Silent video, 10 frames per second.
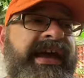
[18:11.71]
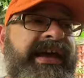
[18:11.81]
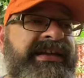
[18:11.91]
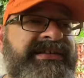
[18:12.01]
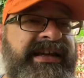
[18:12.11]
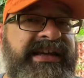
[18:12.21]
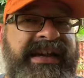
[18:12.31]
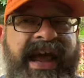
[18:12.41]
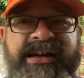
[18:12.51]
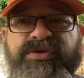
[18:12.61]
It is the
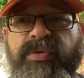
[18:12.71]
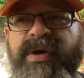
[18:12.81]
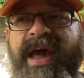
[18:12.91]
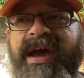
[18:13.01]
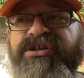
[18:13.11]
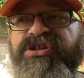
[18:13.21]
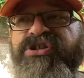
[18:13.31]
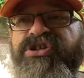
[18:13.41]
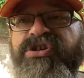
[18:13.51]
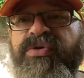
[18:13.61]
natural reaction
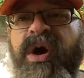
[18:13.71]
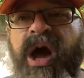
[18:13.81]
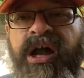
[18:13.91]
to